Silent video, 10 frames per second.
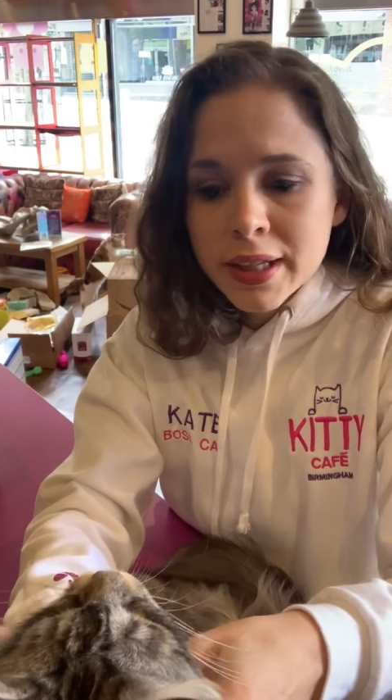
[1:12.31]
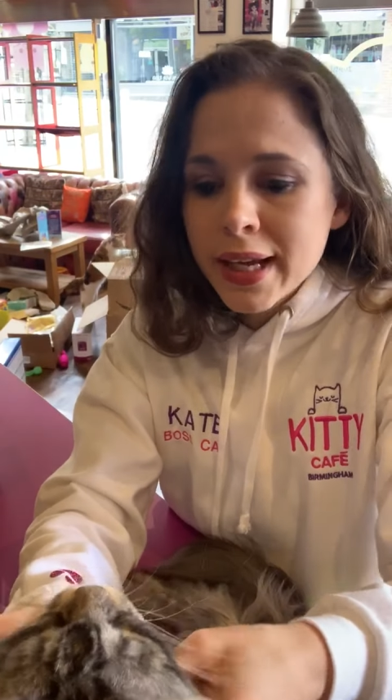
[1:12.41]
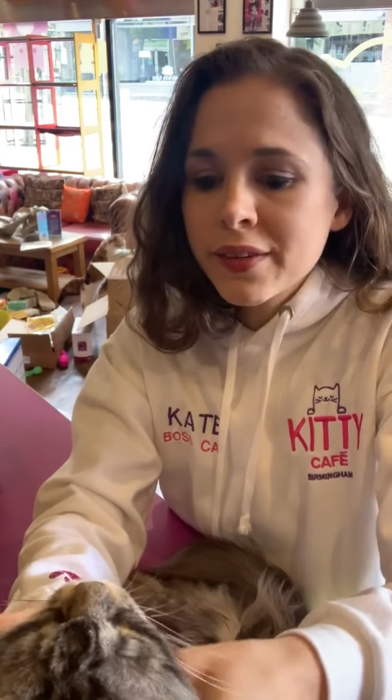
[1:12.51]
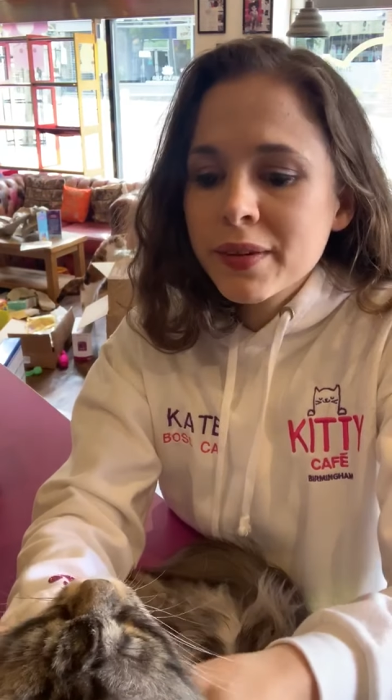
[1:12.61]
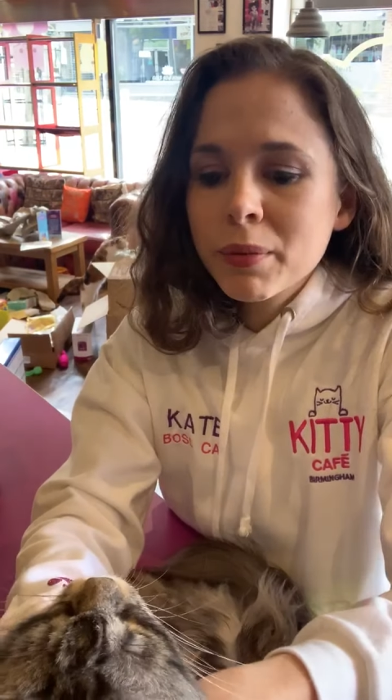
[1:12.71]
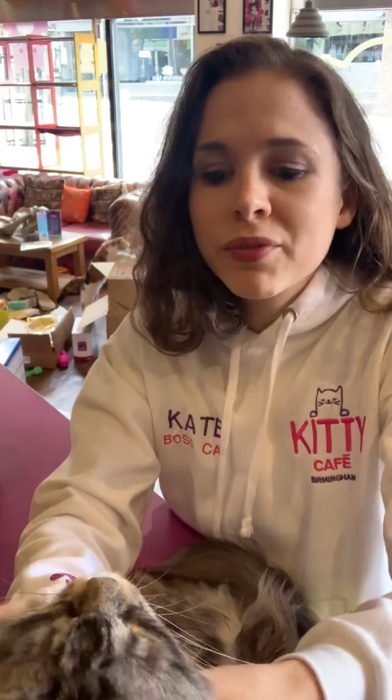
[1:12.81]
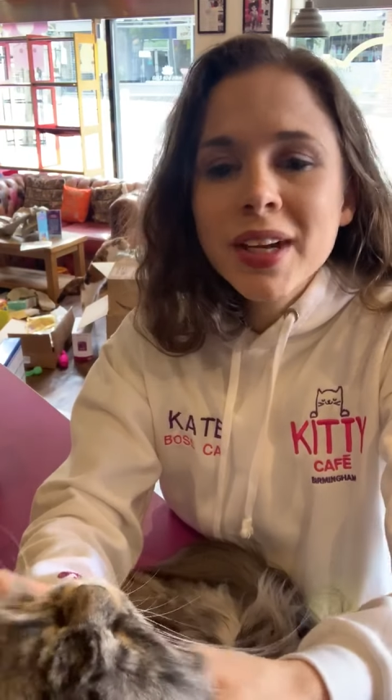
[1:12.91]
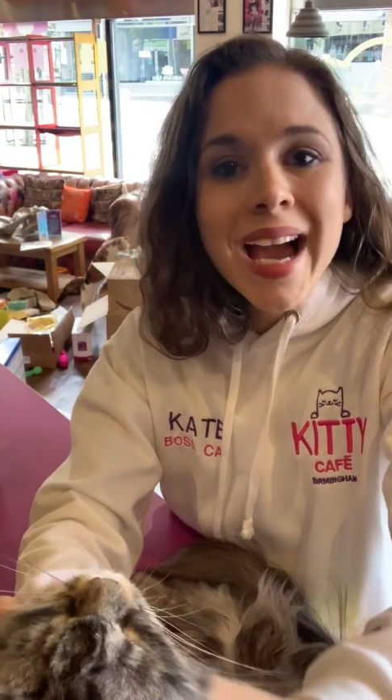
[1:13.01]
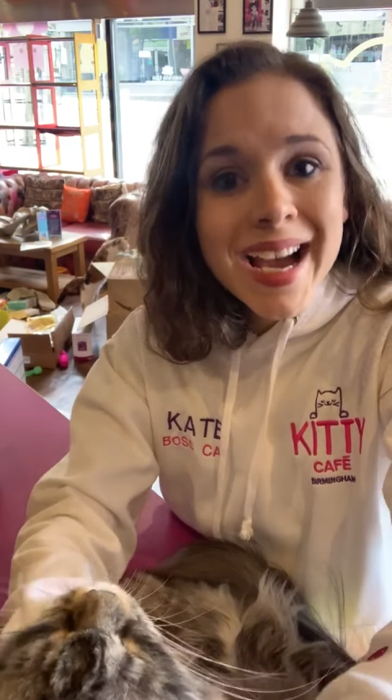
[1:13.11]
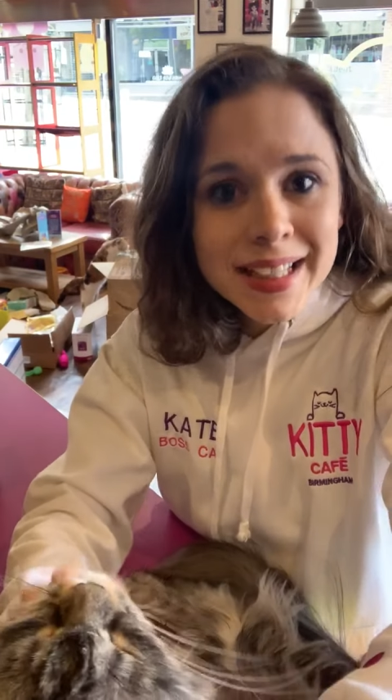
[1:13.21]
anything with
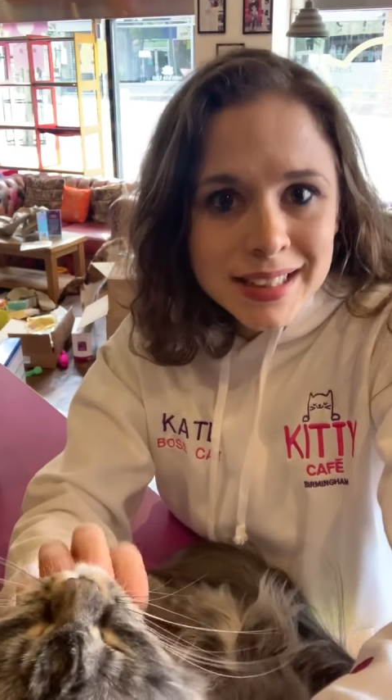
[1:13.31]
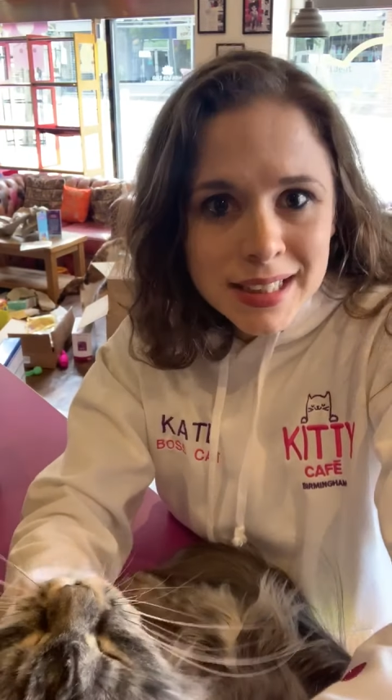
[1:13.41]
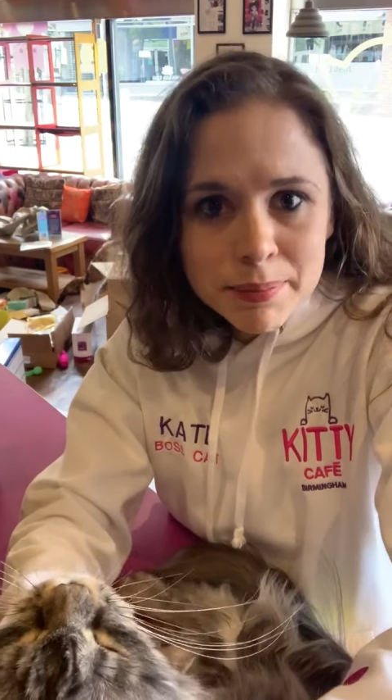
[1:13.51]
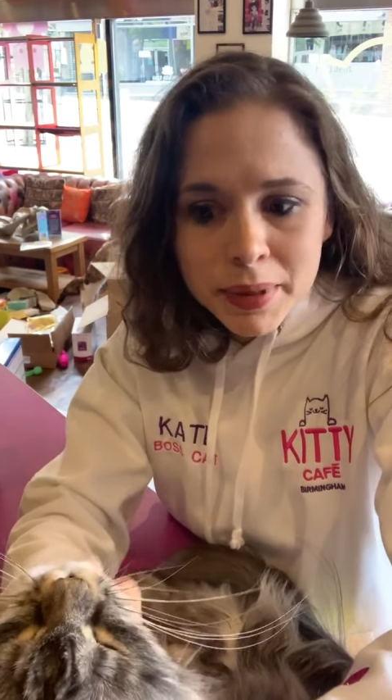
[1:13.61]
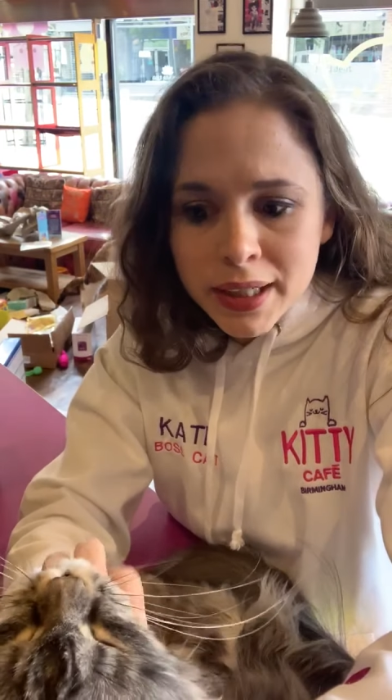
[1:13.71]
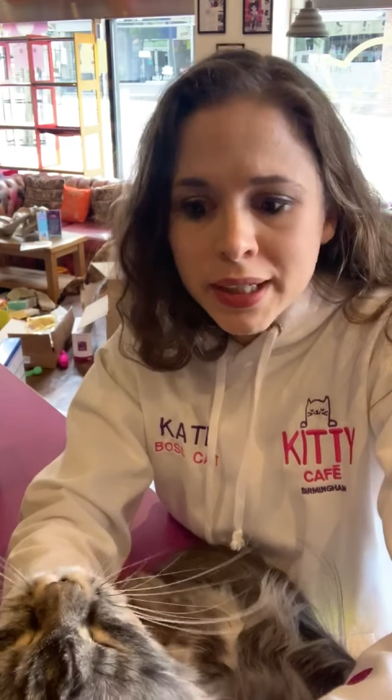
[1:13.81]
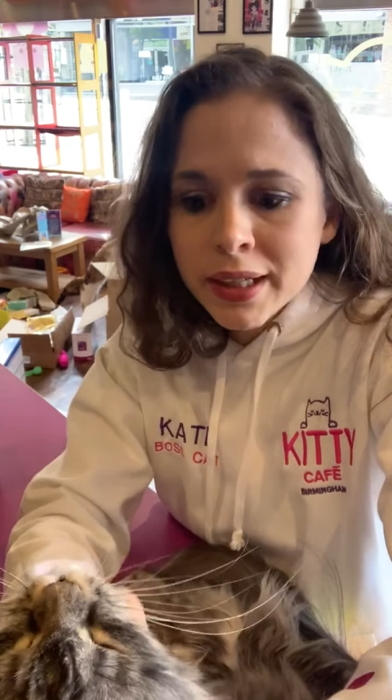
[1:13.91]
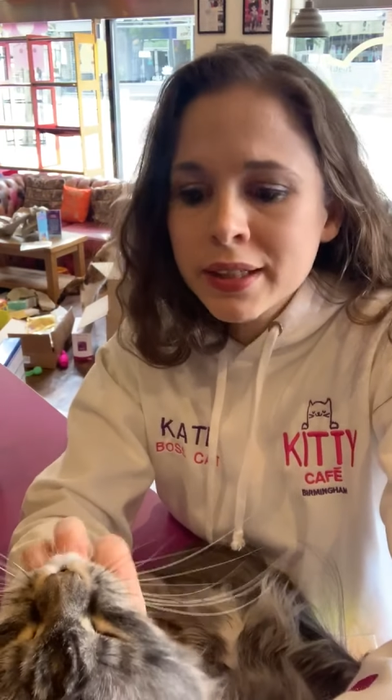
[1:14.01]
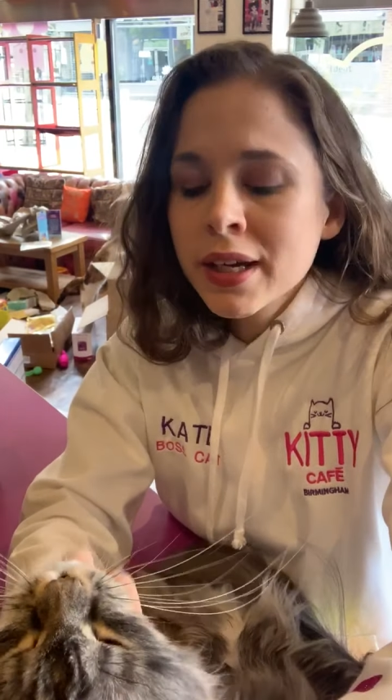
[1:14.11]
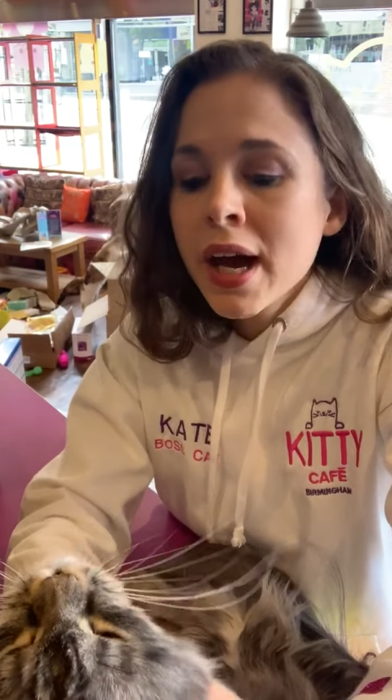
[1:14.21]
catnip in,